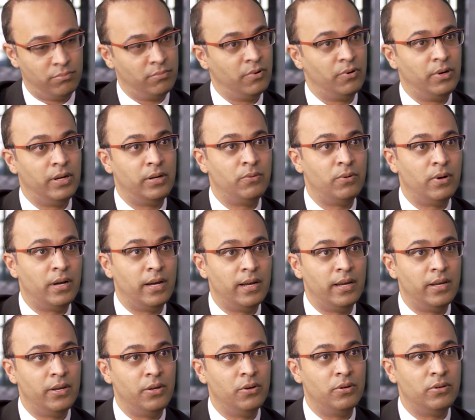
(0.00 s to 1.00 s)

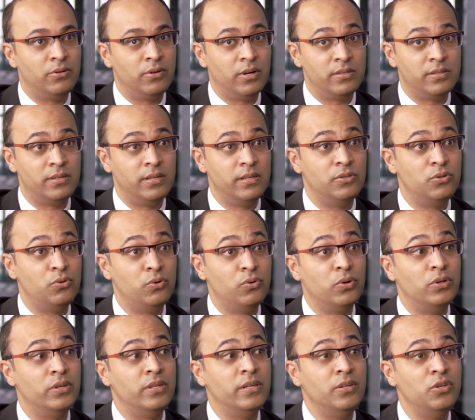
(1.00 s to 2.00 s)
require your trustees to
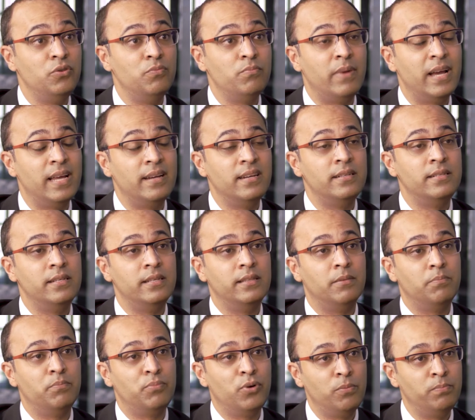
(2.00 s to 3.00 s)
continue managing
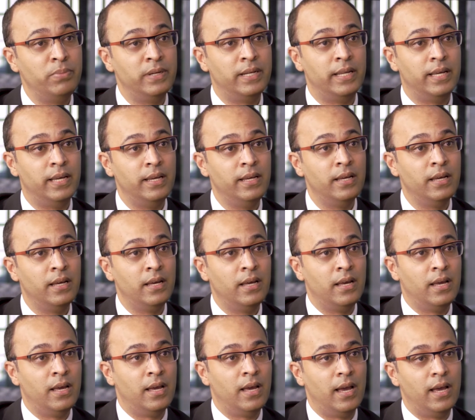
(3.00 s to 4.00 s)
the property,
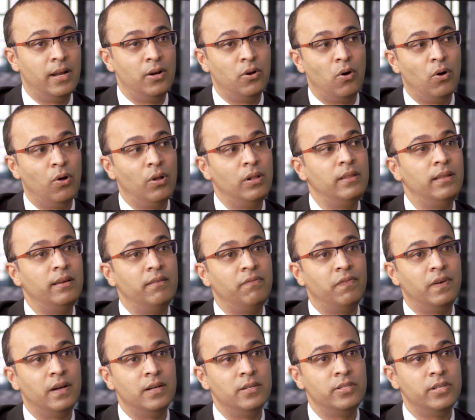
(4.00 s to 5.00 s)
and all their
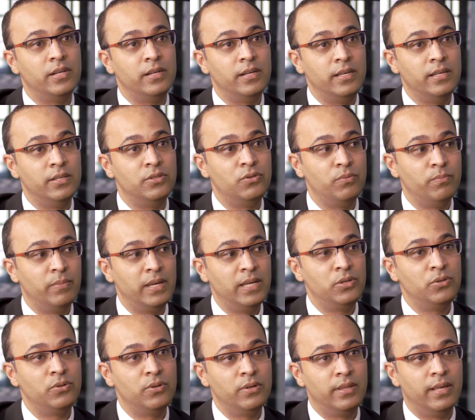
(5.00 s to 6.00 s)
function is to make
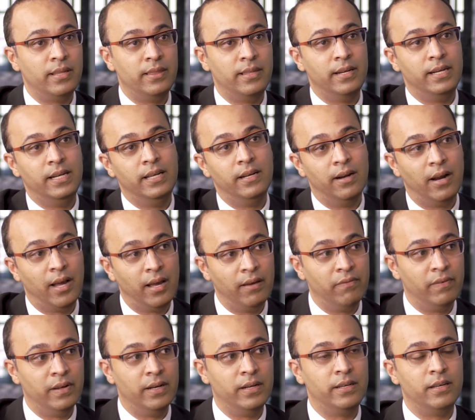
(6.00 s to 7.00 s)
sure that they
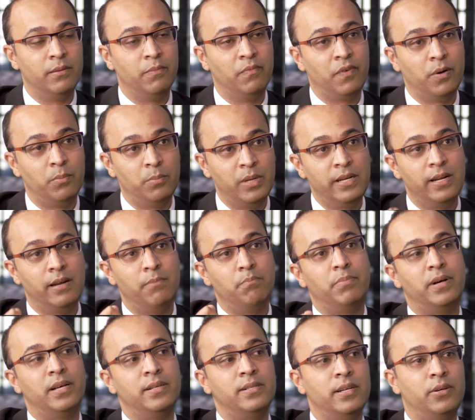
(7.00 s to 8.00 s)
derive income from it and
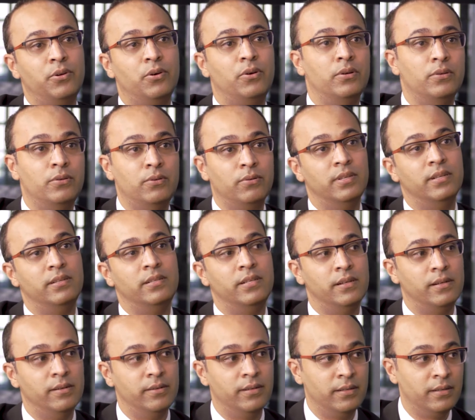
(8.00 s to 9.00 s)
pass it on to the
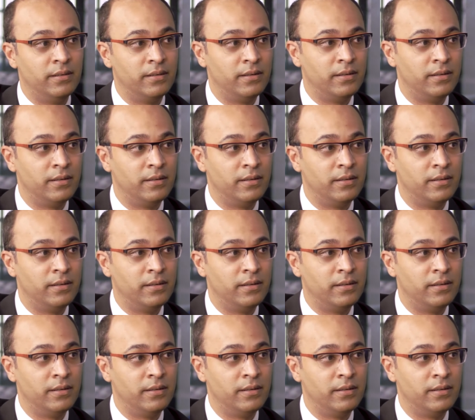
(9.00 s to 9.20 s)
children.